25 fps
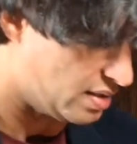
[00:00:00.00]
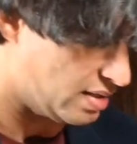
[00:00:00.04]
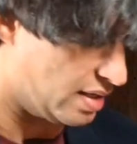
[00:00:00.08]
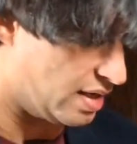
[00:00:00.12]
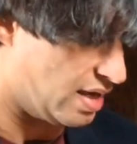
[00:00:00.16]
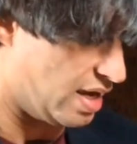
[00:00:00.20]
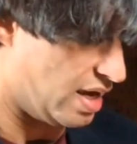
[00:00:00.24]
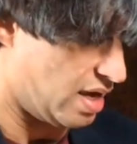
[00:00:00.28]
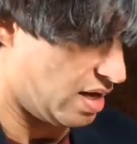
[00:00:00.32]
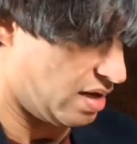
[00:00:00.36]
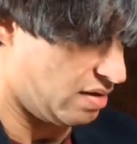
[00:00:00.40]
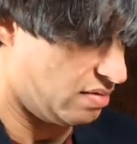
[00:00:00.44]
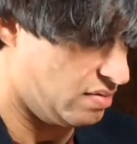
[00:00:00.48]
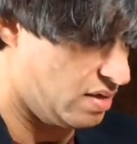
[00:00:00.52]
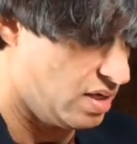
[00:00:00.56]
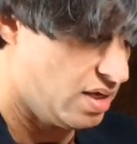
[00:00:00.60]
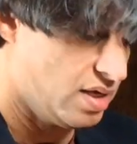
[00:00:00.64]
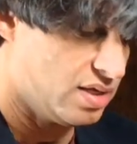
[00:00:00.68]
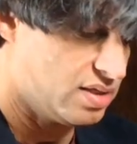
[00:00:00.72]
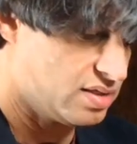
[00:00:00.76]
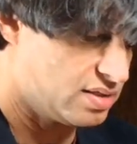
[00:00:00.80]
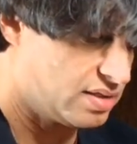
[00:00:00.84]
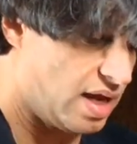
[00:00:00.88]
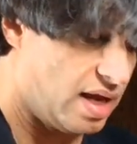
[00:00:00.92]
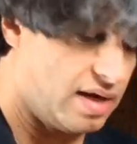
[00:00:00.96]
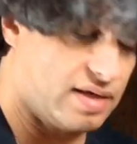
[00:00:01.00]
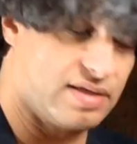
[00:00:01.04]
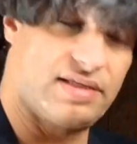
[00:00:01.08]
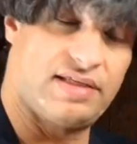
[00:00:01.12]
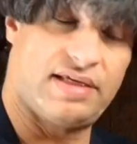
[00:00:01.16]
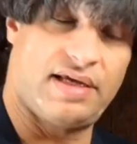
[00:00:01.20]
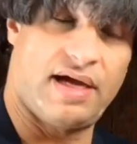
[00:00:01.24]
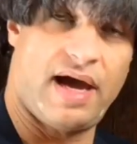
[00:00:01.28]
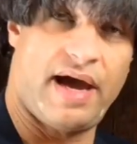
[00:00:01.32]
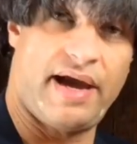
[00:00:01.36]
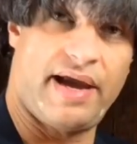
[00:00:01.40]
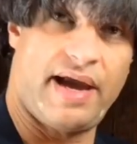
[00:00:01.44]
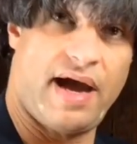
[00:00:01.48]
Again, it's got a
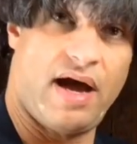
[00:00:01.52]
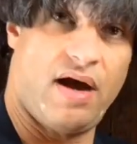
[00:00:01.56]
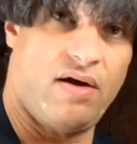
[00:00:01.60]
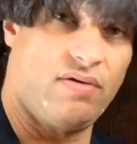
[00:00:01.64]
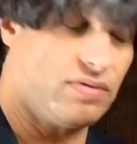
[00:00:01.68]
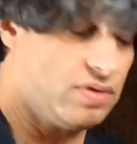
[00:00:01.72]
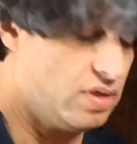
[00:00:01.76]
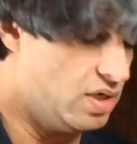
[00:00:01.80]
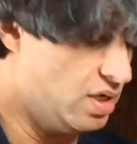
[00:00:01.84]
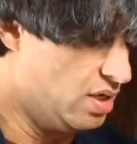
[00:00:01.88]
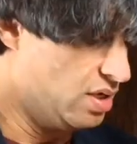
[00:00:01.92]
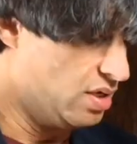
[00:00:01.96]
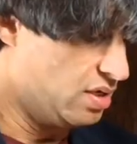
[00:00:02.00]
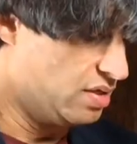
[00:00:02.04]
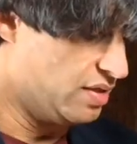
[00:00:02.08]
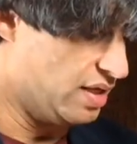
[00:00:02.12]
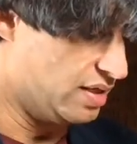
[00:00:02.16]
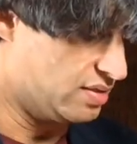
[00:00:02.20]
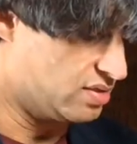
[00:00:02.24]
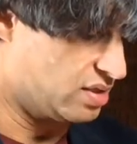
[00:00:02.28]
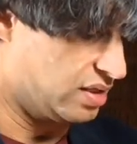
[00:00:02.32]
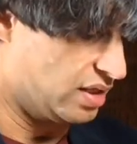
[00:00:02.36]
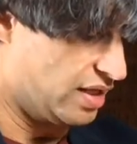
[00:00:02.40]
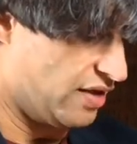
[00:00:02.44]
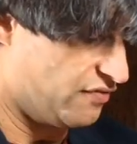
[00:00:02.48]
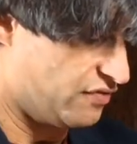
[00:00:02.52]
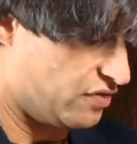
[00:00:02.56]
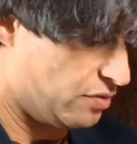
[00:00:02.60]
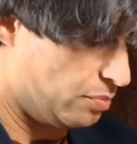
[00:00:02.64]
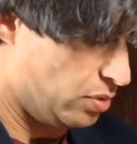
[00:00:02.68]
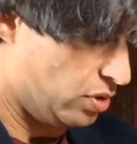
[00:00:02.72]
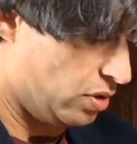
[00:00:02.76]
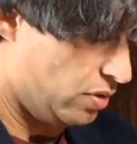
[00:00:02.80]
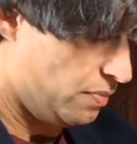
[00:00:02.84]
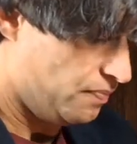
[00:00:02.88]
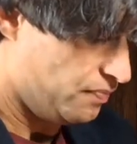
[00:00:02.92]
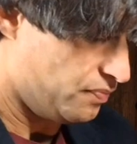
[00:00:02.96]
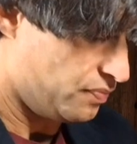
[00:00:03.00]
DI out that's
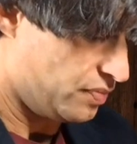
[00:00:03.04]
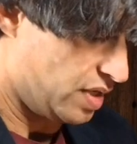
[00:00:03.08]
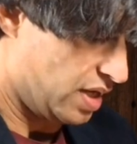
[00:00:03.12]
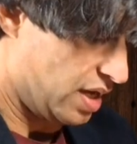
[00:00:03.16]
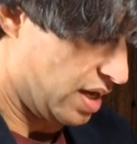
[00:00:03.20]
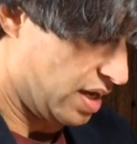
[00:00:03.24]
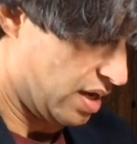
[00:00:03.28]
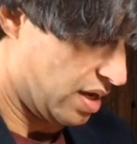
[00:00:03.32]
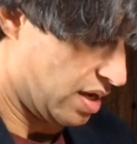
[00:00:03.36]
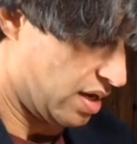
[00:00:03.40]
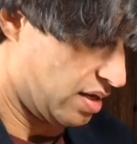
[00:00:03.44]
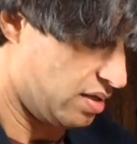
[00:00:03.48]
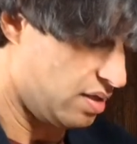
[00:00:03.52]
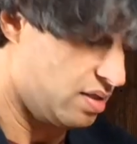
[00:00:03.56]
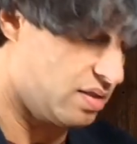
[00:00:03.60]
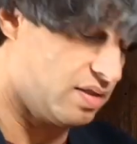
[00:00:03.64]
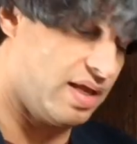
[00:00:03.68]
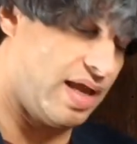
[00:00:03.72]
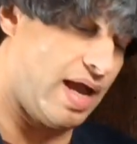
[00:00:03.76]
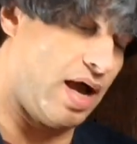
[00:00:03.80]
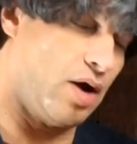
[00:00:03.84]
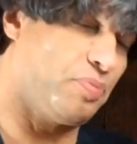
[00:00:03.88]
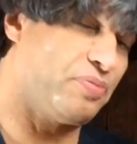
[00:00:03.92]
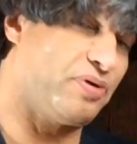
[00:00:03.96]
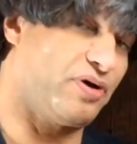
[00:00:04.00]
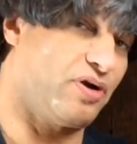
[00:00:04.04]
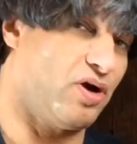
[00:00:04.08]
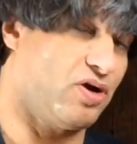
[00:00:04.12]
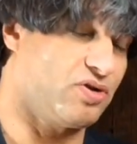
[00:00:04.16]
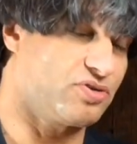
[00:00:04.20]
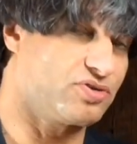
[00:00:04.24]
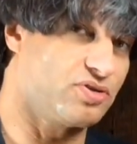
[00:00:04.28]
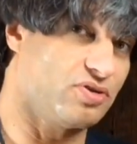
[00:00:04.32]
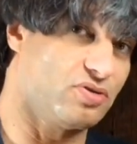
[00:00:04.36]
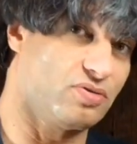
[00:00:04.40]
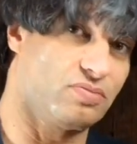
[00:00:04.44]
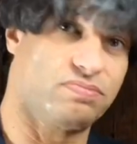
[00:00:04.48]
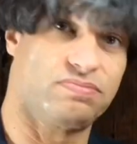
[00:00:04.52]
liftable, and the output
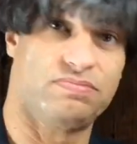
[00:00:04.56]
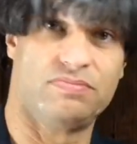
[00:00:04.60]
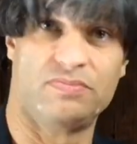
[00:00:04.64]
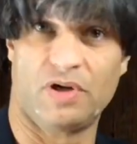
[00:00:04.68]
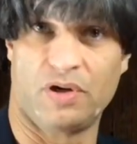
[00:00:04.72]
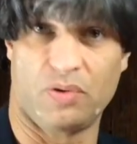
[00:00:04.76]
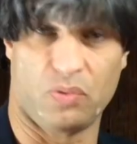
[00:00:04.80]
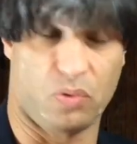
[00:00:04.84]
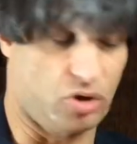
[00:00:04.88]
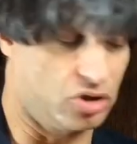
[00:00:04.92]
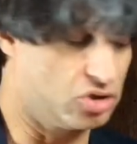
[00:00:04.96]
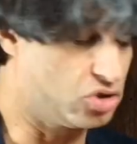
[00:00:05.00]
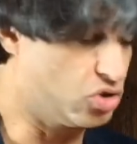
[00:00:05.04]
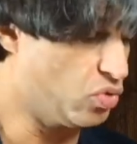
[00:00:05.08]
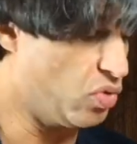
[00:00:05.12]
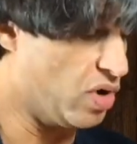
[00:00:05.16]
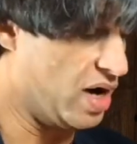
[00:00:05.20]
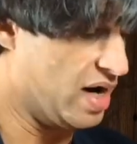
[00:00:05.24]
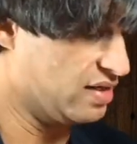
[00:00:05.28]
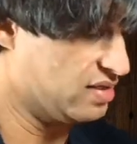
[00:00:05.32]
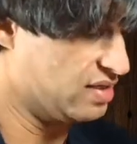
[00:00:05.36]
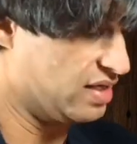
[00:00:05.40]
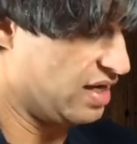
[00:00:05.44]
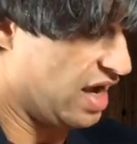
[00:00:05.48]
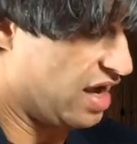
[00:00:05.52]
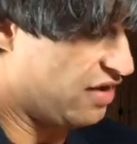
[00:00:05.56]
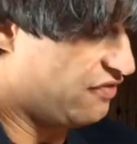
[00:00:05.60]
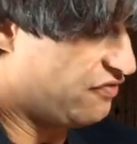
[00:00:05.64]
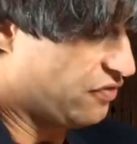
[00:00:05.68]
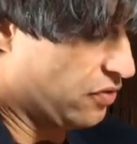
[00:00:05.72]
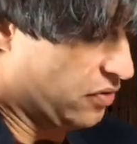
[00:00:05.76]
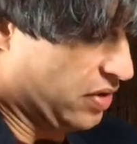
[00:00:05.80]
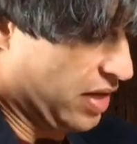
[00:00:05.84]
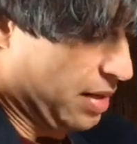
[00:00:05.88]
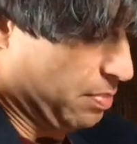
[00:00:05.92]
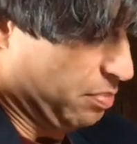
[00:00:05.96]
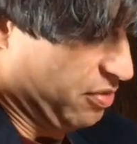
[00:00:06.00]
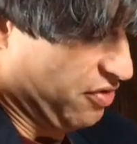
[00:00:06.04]
also works great as a
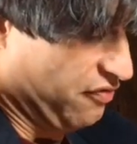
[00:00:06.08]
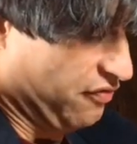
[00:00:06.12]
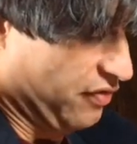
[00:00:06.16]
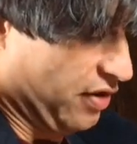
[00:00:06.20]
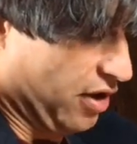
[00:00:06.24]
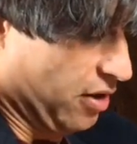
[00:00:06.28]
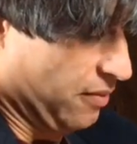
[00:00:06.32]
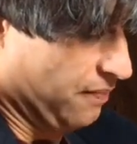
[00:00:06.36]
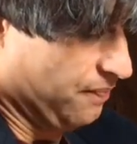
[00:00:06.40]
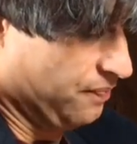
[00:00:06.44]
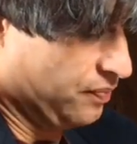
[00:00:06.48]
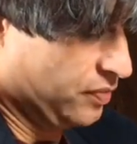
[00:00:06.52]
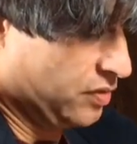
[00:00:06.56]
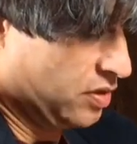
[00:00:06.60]
headphone amplifier.